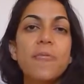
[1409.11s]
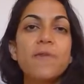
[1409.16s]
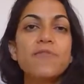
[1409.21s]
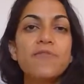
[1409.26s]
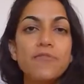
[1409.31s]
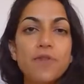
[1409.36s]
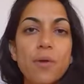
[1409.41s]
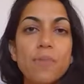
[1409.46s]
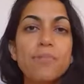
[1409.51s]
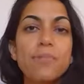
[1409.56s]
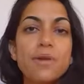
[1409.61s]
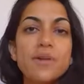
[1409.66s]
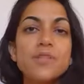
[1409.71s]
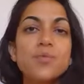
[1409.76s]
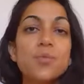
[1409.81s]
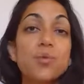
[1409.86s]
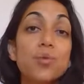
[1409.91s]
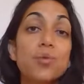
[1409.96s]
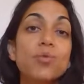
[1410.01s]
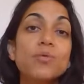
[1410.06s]
From this
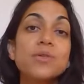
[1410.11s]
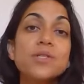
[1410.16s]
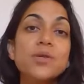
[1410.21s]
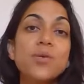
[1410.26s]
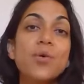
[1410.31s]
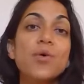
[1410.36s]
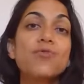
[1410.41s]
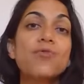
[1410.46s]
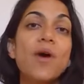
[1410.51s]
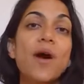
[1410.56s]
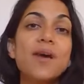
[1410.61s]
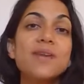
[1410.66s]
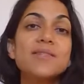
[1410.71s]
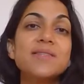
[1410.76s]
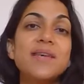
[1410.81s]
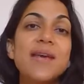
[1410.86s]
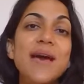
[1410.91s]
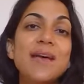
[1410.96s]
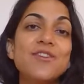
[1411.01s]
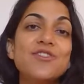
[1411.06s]
will also arise
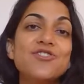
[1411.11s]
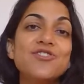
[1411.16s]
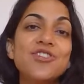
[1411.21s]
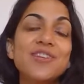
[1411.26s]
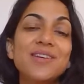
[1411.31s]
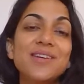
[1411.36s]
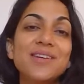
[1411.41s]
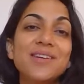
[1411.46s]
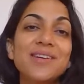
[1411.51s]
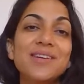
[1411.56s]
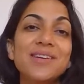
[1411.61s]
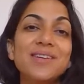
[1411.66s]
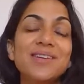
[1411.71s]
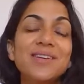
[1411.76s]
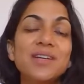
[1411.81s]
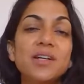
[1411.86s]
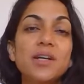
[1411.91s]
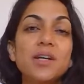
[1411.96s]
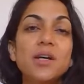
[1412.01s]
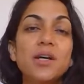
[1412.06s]
the energy,
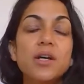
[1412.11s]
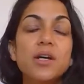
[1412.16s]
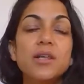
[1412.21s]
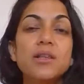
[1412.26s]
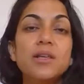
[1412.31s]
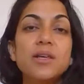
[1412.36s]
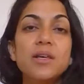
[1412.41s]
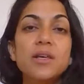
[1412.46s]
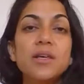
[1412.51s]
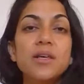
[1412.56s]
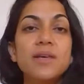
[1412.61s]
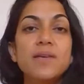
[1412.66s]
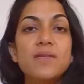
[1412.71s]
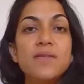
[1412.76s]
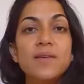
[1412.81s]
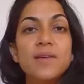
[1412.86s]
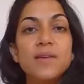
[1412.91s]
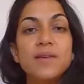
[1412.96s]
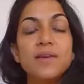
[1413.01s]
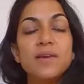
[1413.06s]

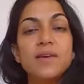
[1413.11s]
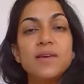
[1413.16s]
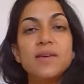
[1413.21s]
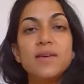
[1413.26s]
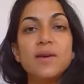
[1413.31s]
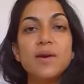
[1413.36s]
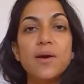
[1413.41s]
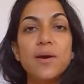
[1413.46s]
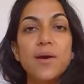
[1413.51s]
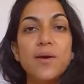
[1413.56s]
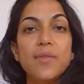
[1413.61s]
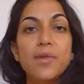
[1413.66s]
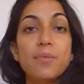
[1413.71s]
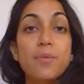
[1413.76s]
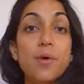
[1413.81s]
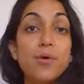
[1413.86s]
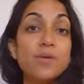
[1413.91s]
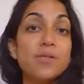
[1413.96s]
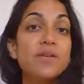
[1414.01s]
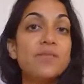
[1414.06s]
the
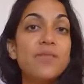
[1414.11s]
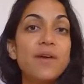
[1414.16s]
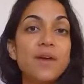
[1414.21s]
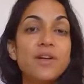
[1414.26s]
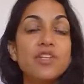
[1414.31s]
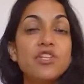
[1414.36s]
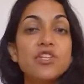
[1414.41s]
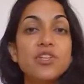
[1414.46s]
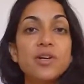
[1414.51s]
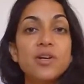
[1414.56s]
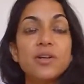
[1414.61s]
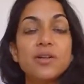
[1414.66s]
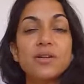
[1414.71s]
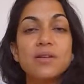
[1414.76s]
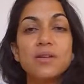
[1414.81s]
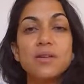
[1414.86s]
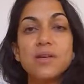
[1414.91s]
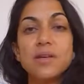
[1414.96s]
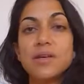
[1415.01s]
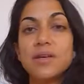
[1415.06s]

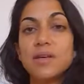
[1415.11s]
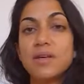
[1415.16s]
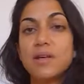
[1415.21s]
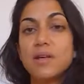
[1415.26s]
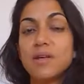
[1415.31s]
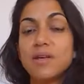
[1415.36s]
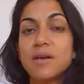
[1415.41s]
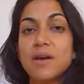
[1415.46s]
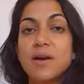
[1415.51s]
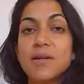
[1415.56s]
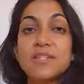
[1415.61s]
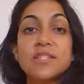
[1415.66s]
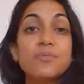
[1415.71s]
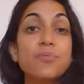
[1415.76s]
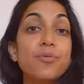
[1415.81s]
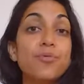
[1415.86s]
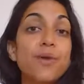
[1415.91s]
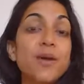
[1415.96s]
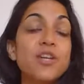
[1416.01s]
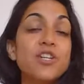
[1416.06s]
motivation, the
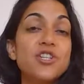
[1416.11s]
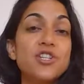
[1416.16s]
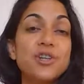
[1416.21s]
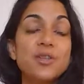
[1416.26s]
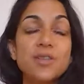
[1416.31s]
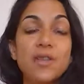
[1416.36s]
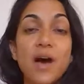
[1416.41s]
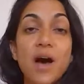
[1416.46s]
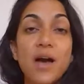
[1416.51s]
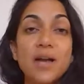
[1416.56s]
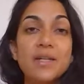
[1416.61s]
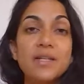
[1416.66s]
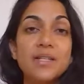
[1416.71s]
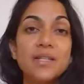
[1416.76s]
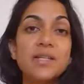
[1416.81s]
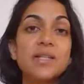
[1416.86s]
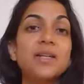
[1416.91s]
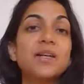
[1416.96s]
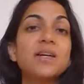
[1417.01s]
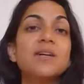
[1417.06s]
inspiration, the
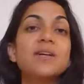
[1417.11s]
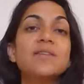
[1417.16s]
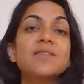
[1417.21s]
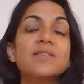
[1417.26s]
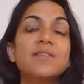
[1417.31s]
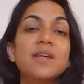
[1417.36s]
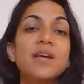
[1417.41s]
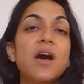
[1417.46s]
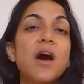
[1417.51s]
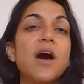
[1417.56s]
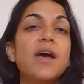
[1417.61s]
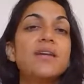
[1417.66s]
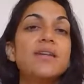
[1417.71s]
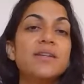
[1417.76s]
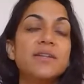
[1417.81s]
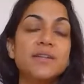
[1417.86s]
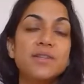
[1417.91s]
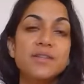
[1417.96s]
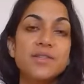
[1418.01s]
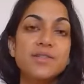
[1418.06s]
ideas, the
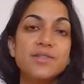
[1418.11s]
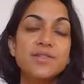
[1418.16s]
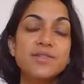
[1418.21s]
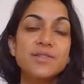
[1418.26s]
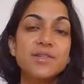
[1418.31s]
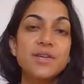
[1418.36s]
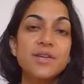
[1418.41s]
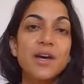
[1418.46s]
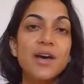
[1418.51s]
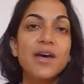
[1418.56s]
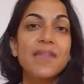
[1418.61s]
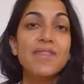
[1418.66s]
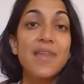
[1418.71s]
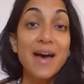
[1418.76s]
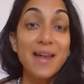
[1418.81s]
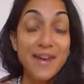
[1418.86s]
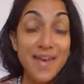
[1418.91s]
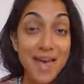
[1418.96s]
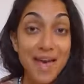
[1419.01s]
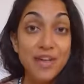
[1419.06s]
guidance.
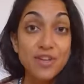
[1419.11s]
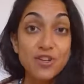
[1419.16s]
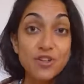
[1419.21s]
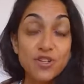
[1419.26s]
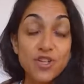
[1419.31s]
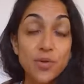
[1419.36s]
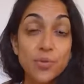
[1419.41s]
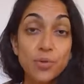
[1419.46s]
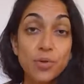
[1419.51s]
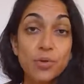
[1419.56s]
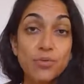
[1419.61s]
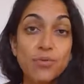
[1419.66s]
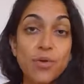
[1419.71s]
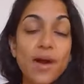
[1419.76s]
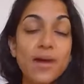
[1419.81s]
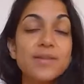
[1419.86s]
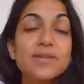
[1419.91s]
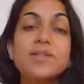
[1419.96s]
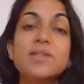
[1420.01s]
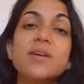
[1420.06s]
That energy will
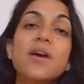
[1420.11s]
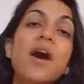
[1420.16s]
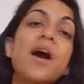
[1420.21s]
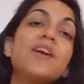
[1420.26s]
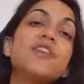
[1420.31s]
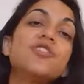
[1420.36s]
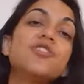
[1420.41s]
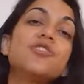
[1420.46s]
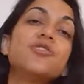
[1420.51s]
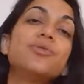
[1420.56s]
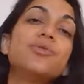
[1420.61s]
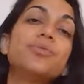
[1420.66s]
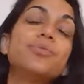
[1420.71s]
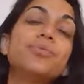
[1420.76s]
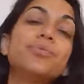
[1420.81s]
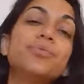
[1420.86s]
arise to guide you.